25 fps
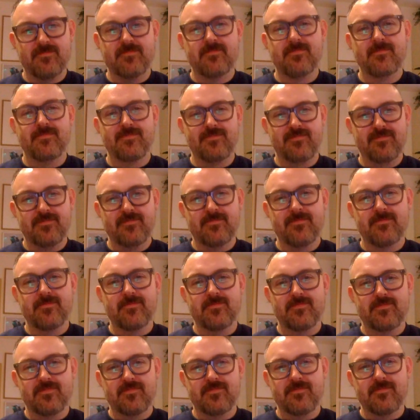
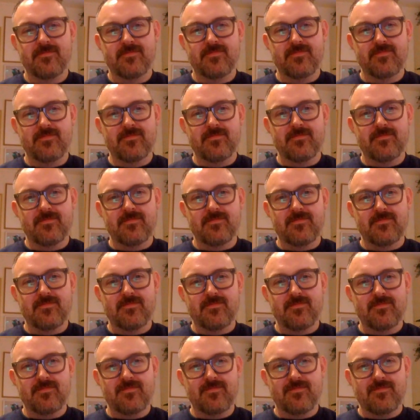
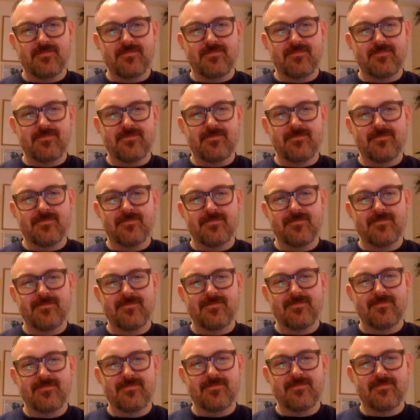
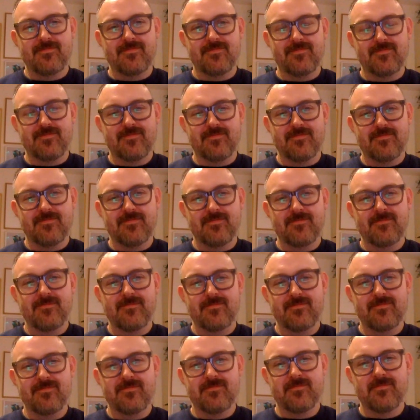
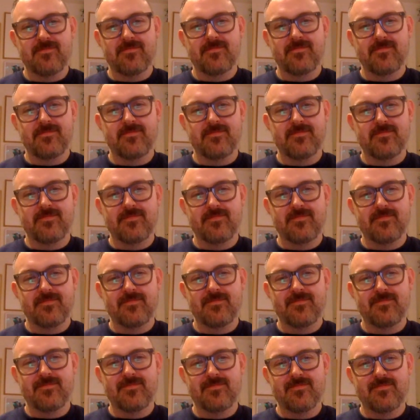
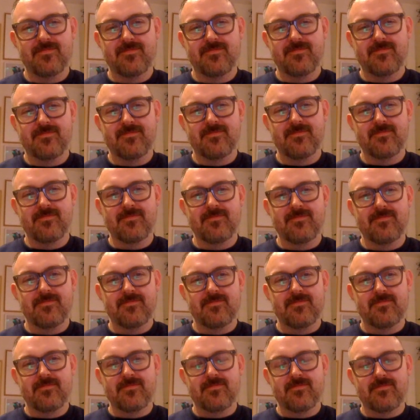
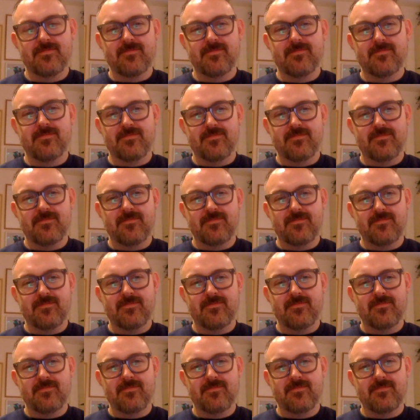
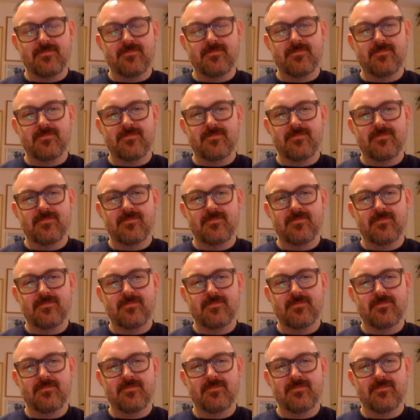[no speech]